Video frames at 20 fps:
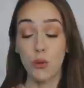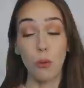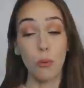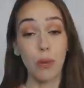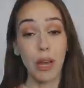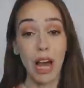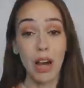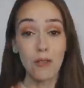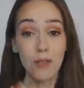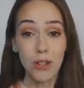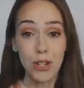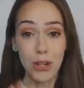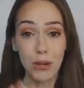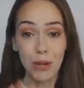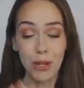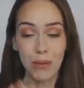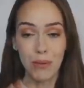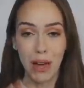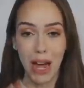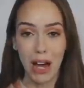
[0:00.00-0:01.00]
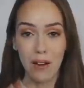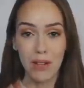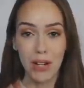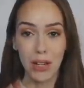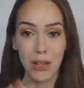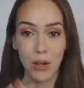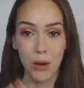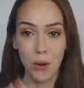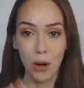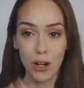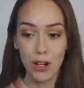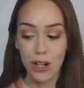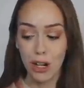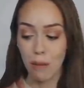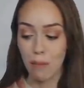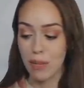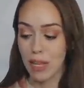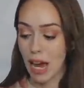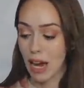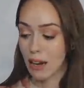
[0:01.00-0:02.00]
So what we have to do is we have to get the corn
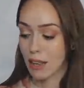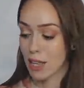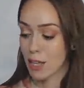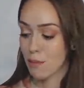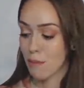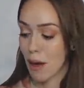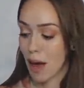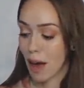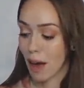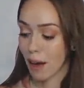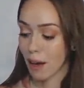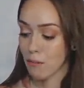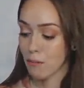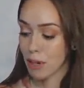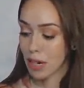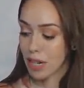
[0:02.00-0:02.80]
chips out of this bag,